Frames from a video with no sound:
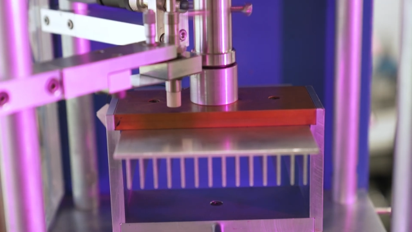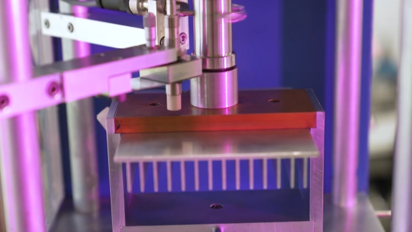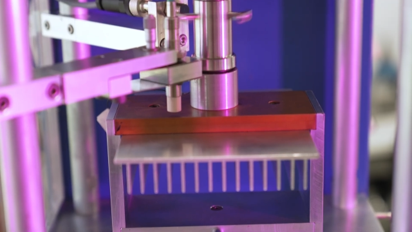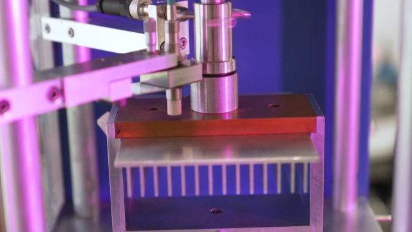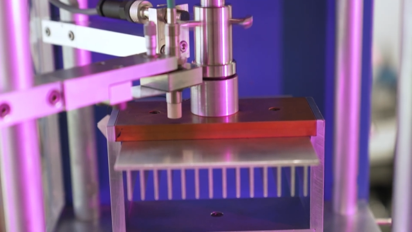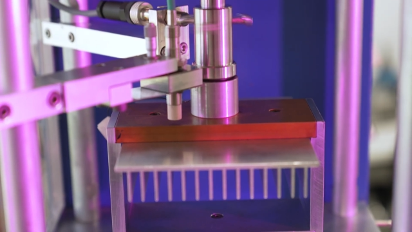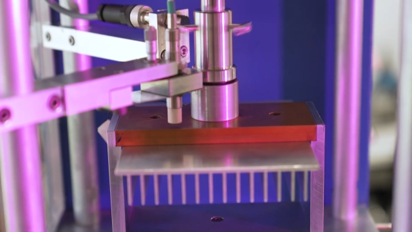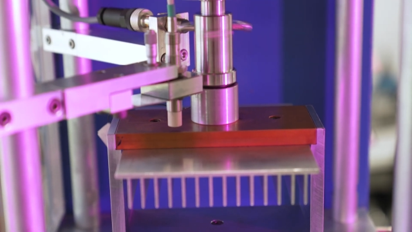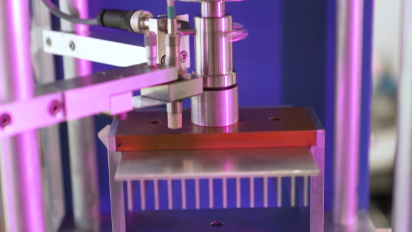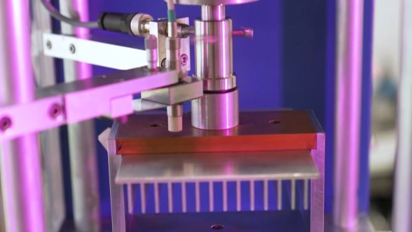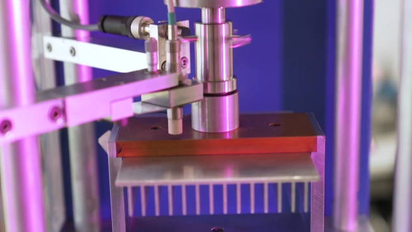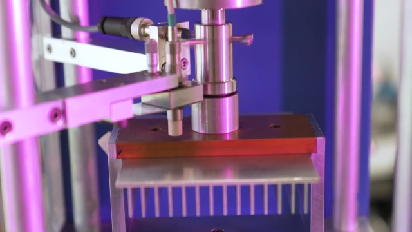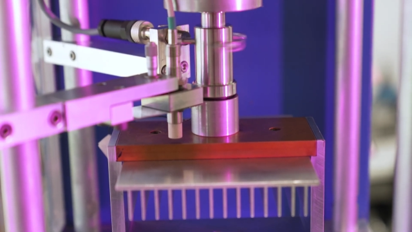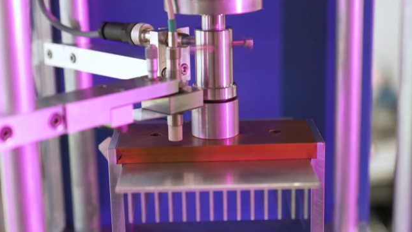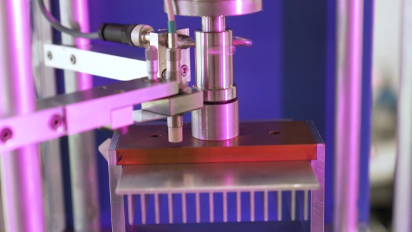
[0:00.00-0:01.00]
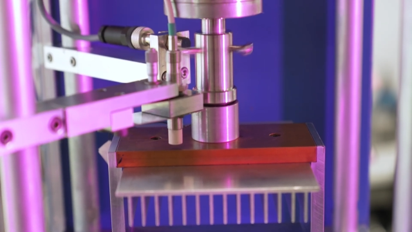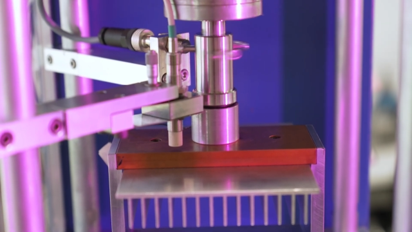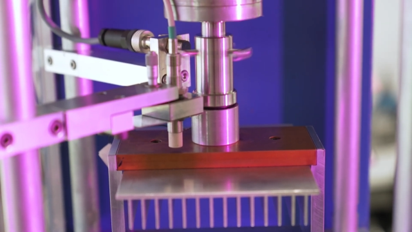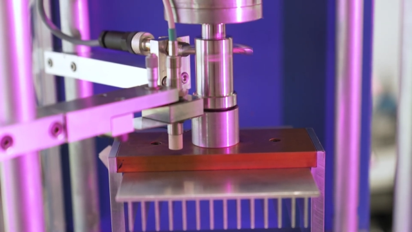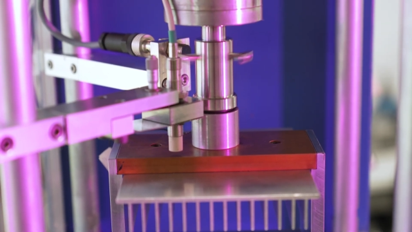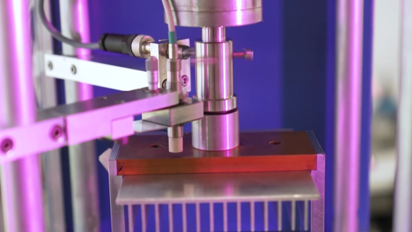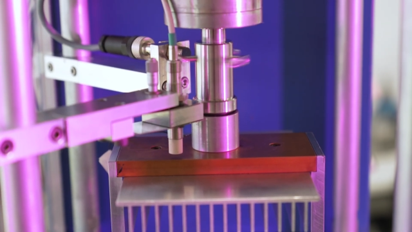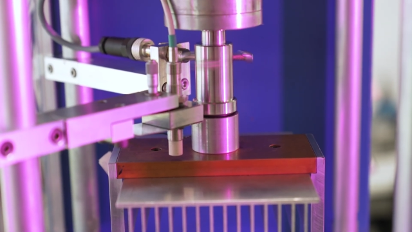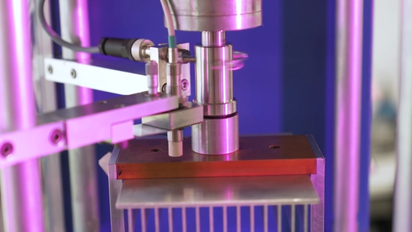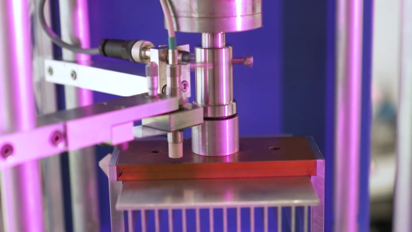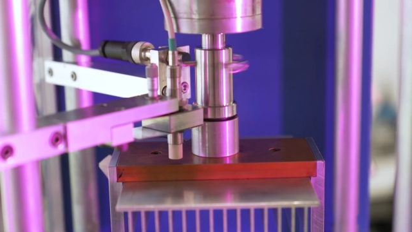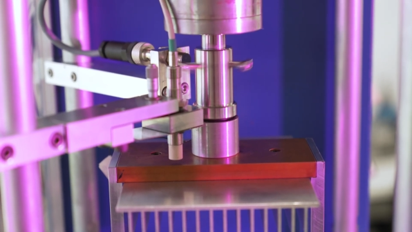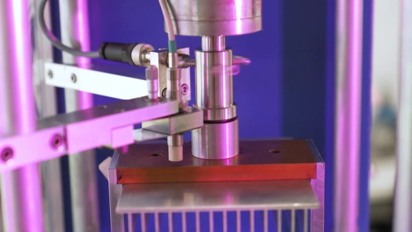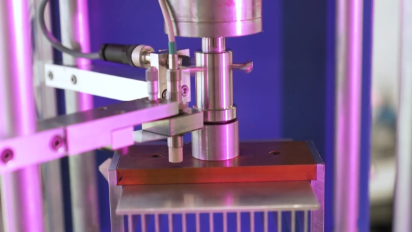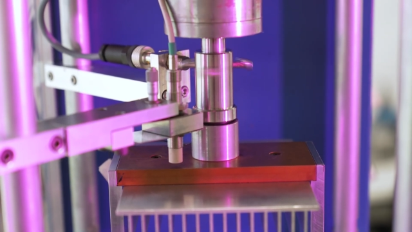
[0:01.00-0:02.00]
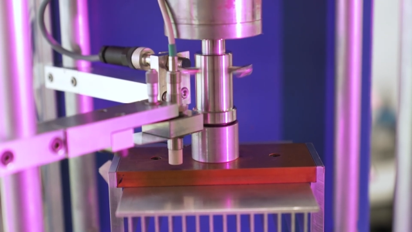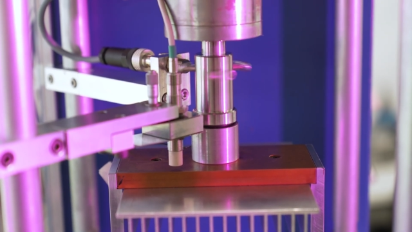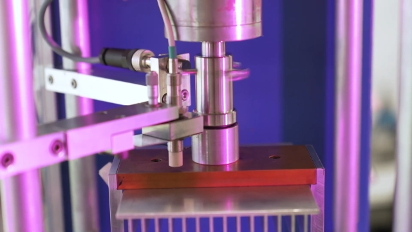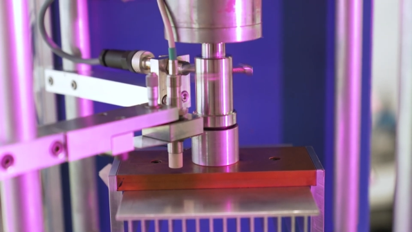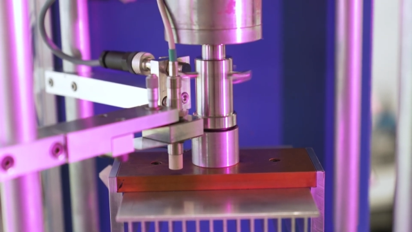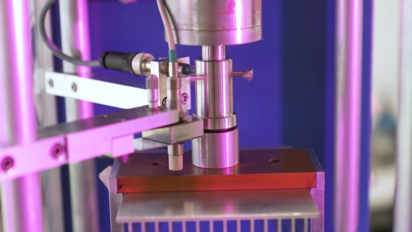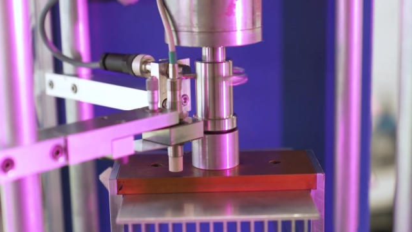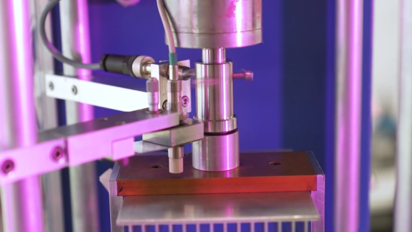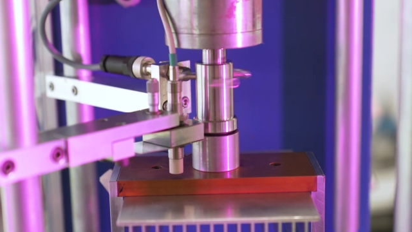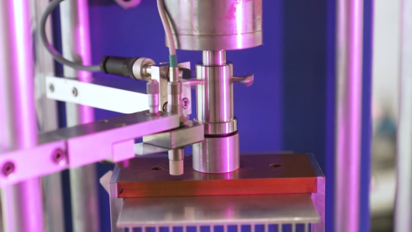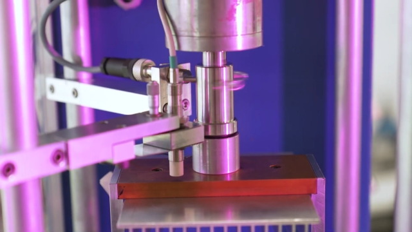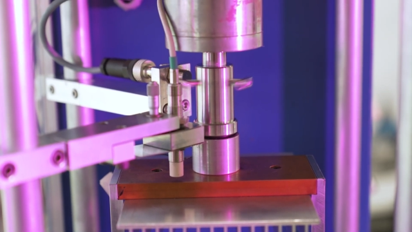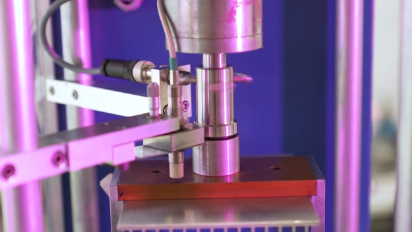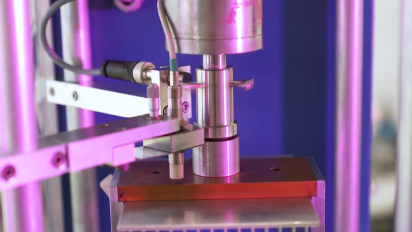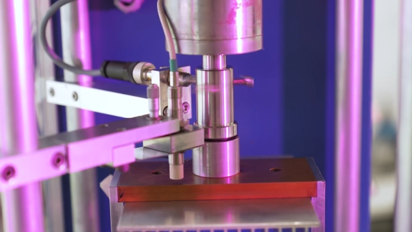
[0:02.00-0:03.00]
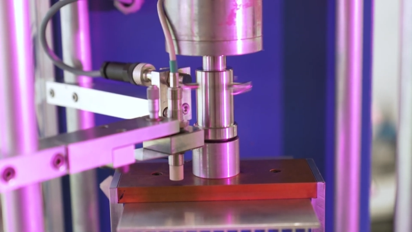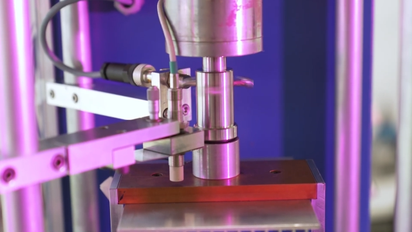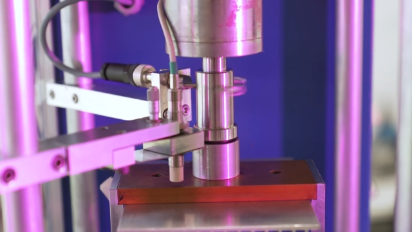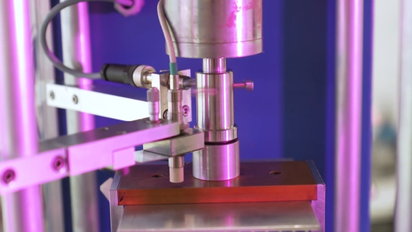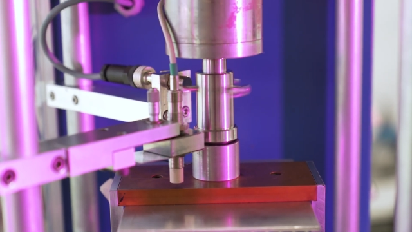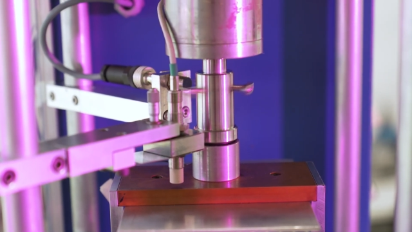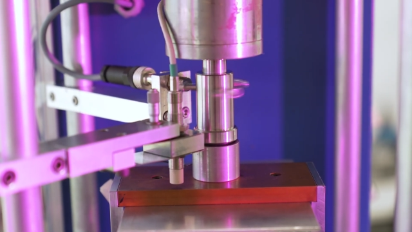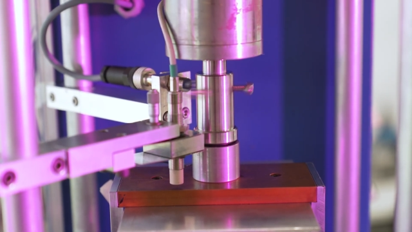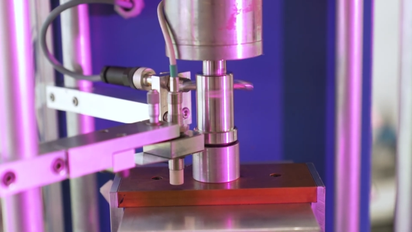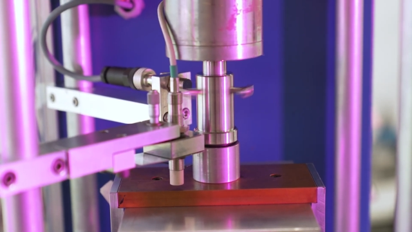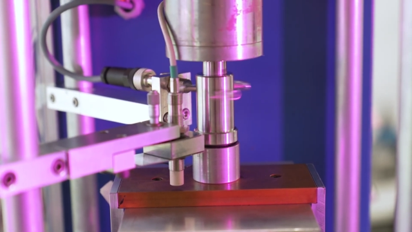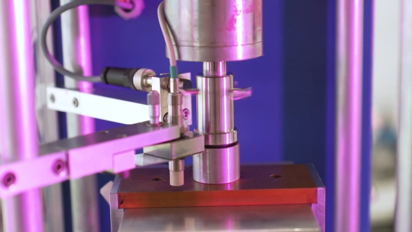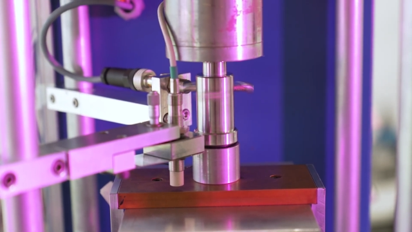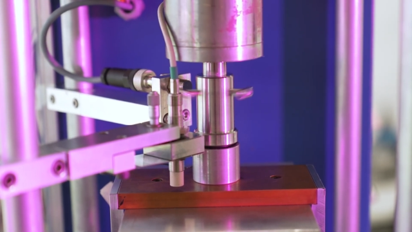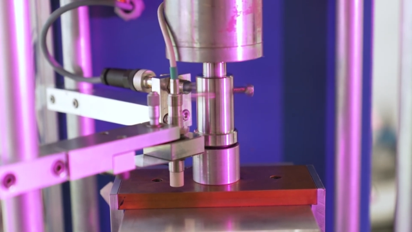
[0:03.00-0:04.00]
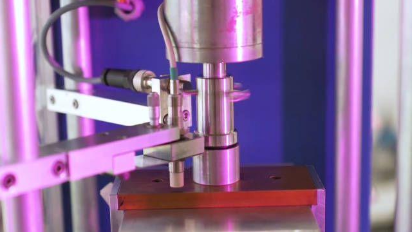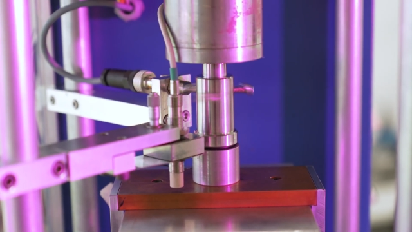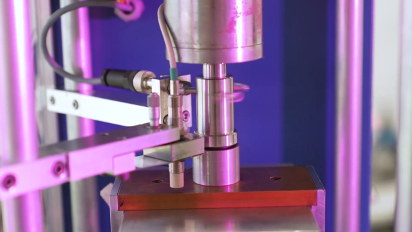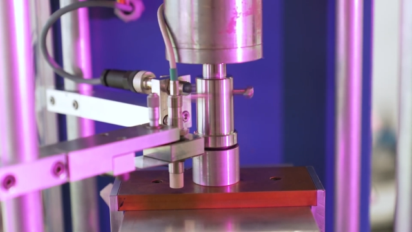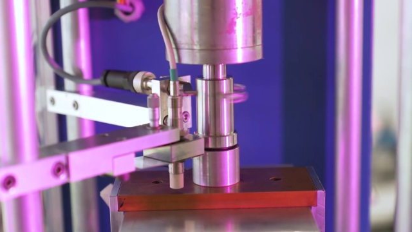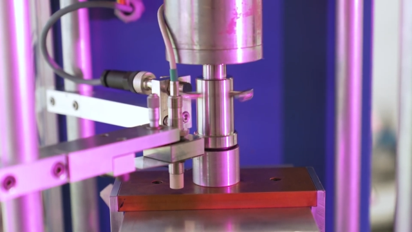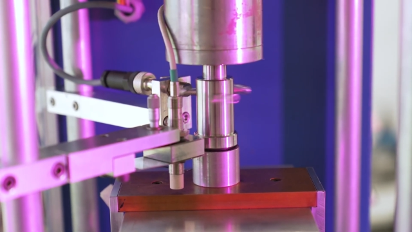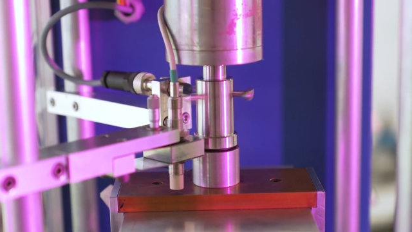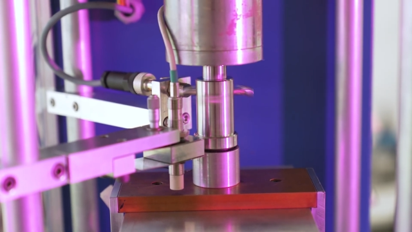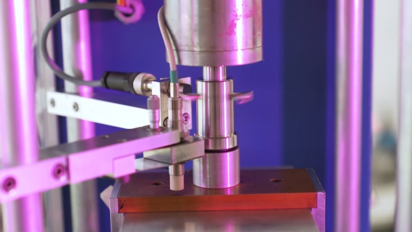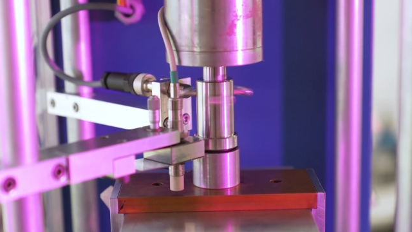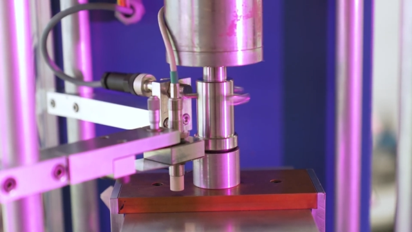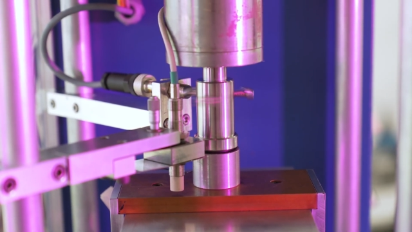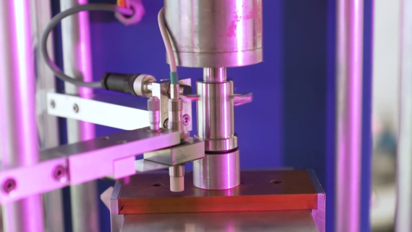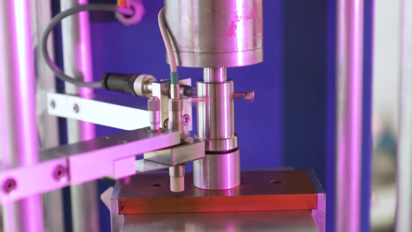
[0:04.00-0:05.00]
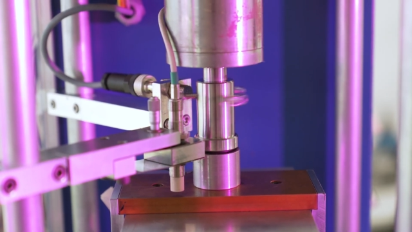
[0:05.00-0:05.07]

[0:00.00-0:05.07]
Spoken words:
(no speaker visible)